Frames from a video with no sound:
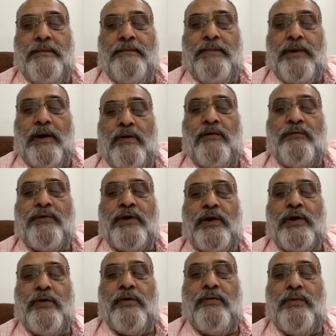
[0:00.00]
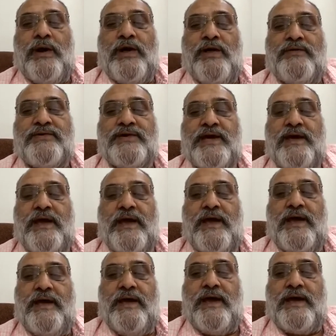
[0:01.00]
Paulo Freire was
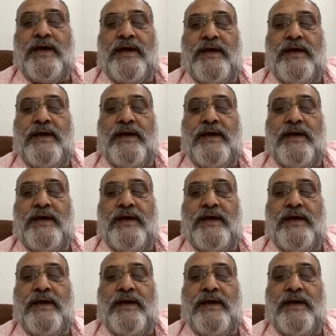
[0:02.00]
a